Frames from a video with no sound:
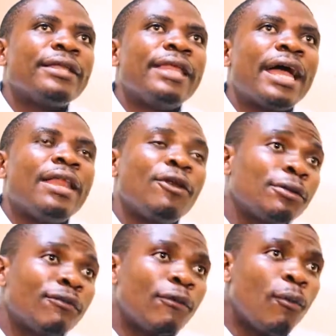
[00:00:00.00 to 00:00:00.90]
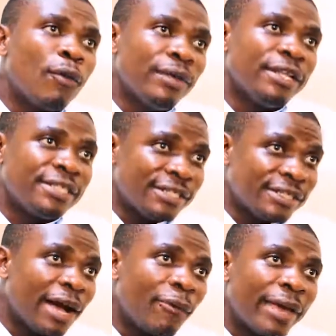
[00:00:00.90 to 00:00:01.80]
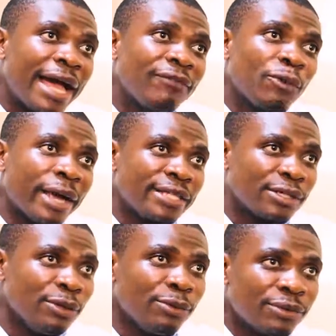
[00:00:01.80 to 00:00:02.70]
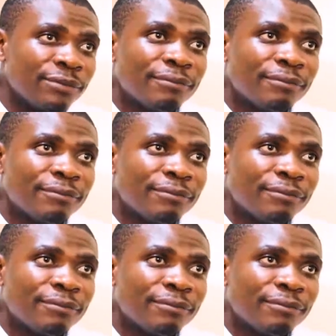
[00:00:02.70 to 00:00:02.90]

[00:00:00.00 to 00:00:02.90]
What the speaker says: there are a lot of comorbidities that we have to exclude.